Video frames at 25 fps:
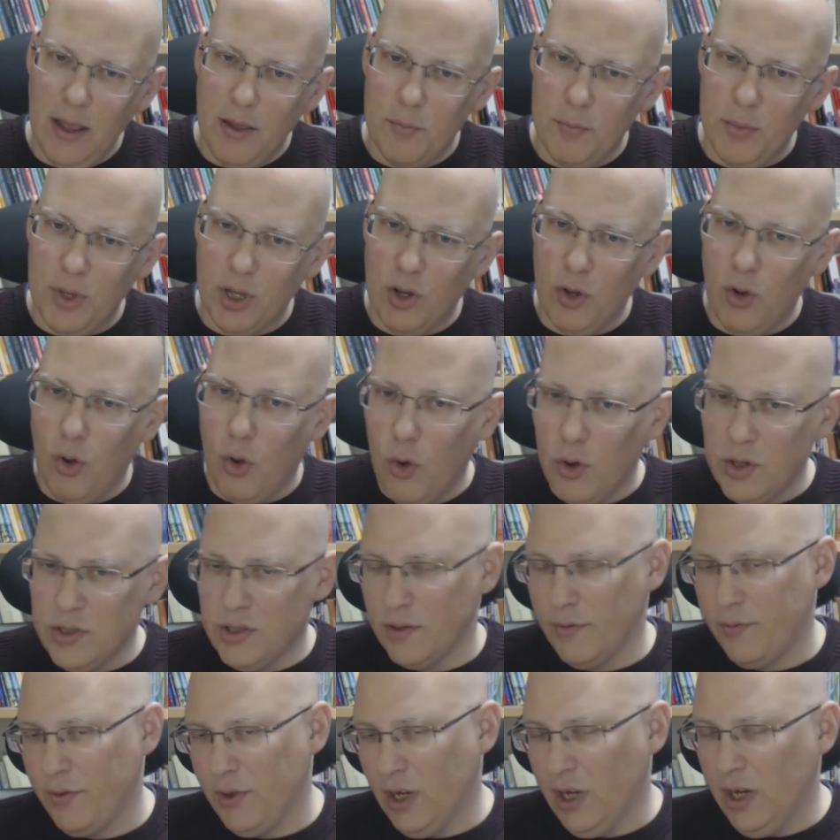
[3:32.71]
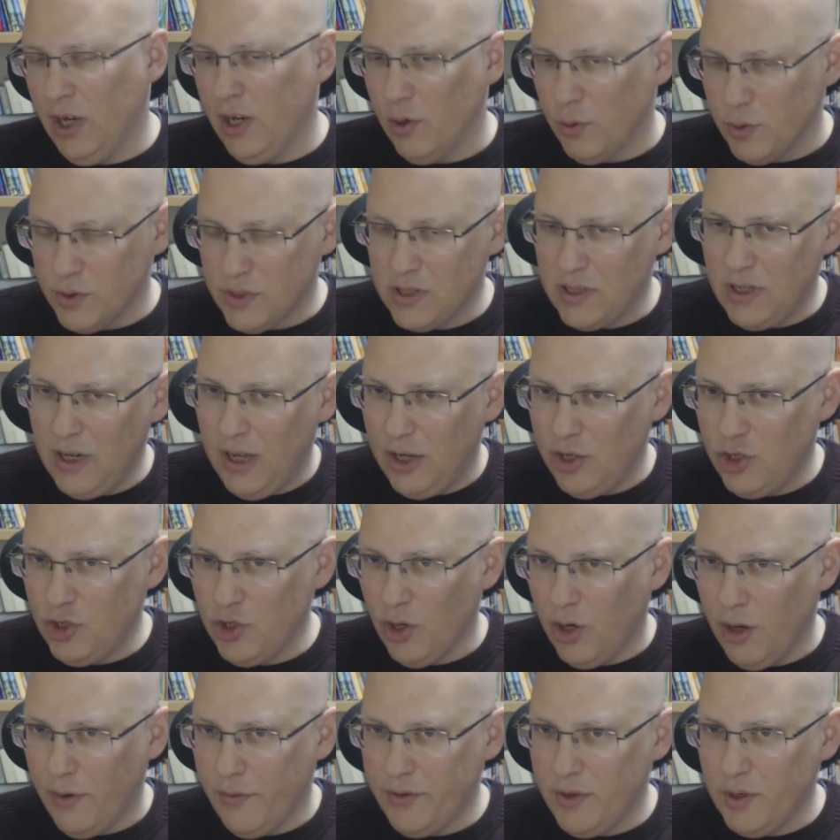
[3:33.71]
Because of the closed
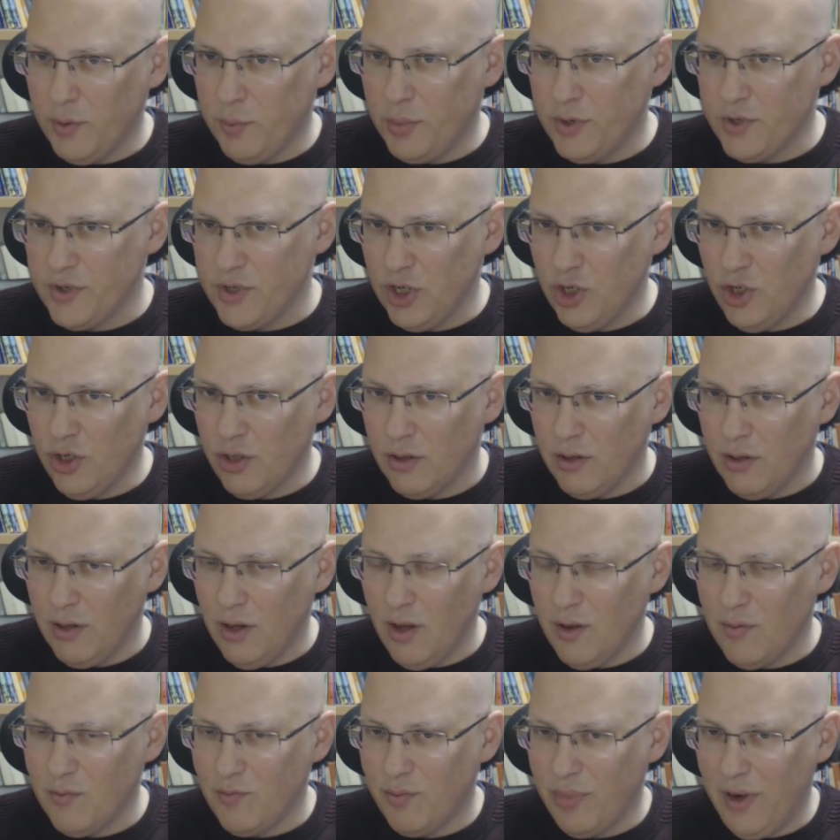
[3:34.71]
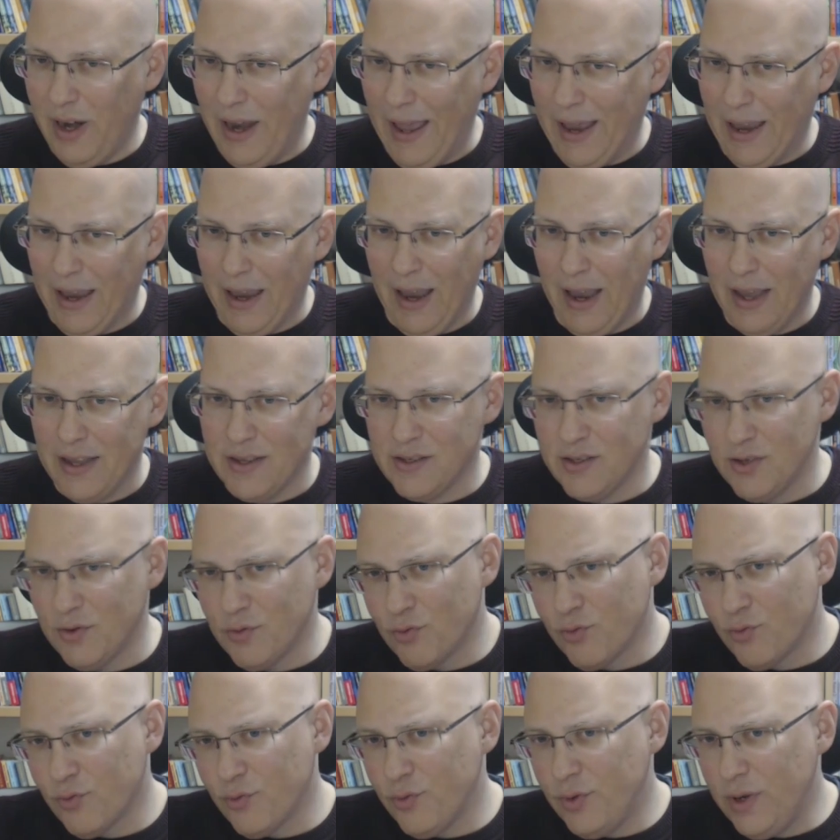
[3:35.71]
nature of the position, black has a
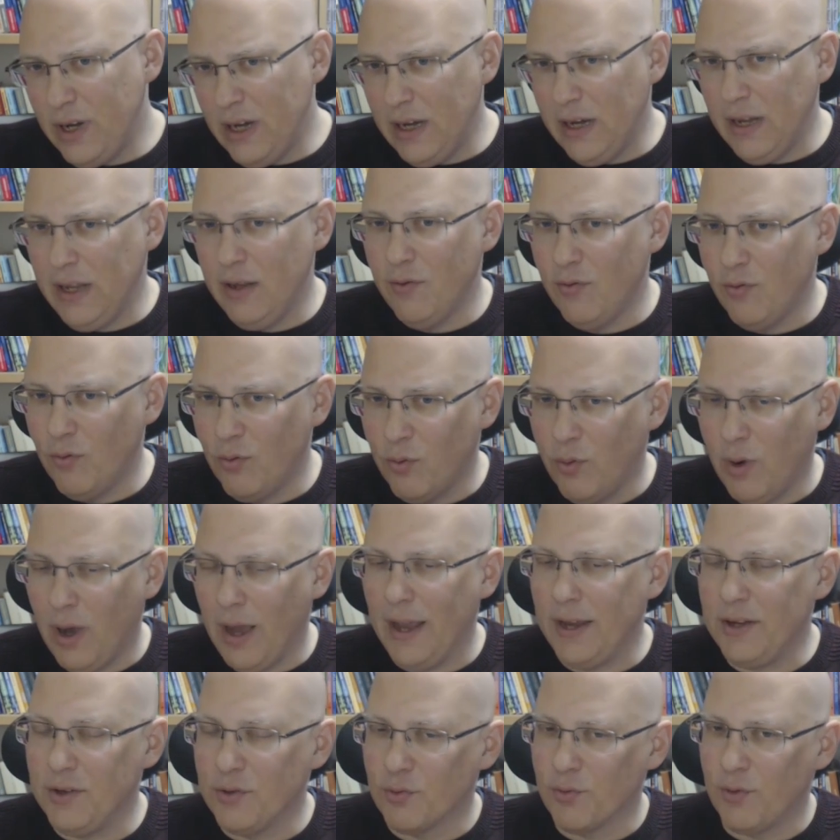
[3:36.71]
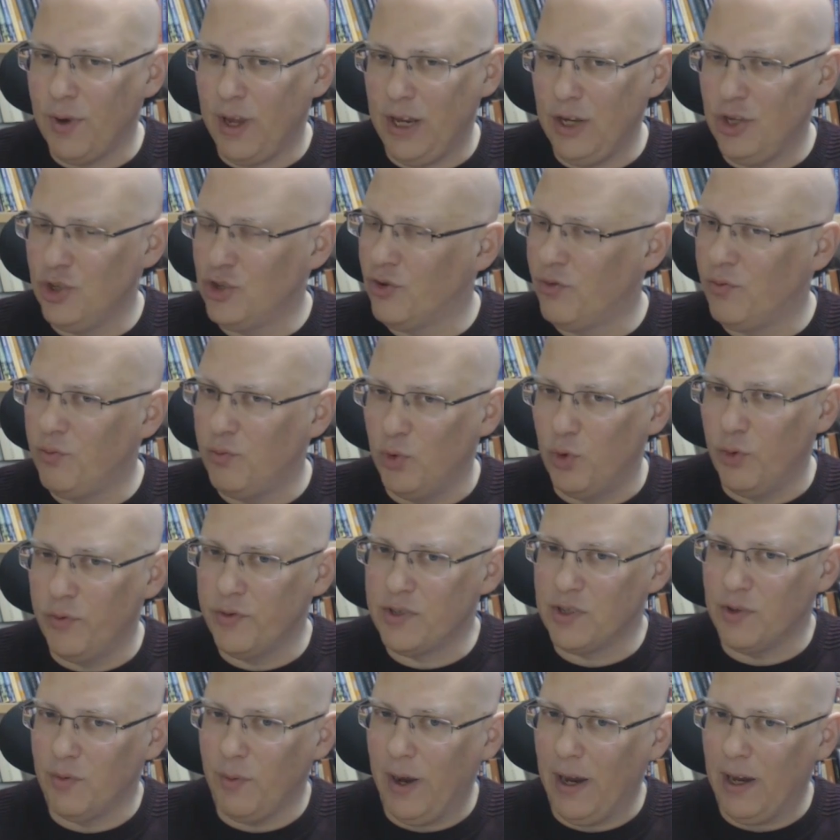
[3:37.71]
really wide range of
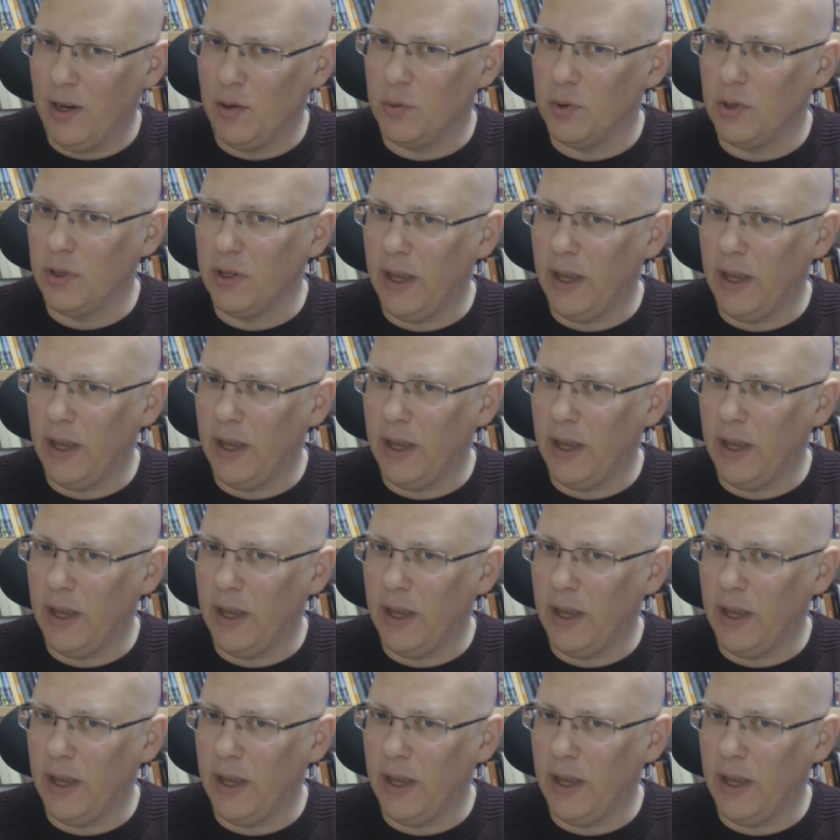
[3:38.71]
moves available.